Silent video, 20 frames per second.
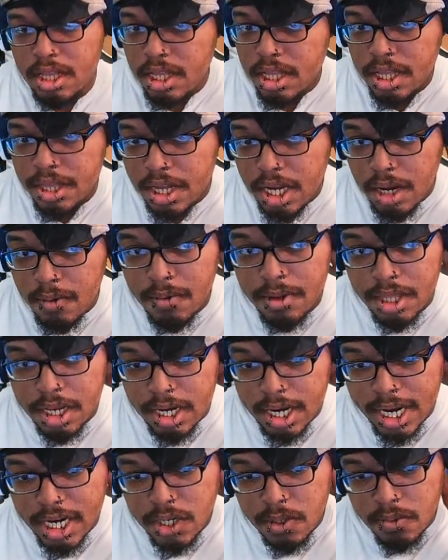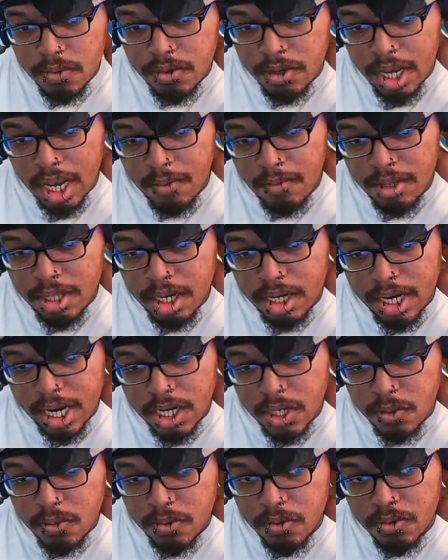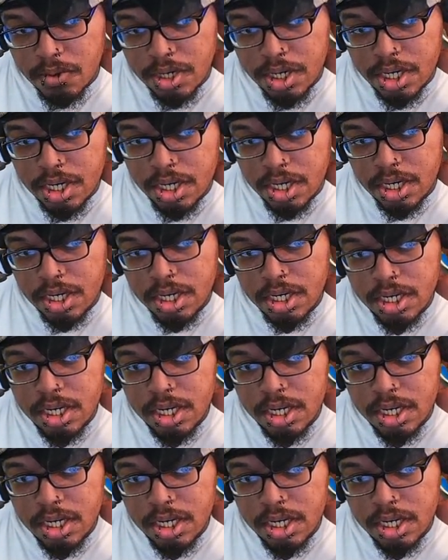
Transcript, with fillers: I think I won the dice roll. Yeah, I won the dice roll here.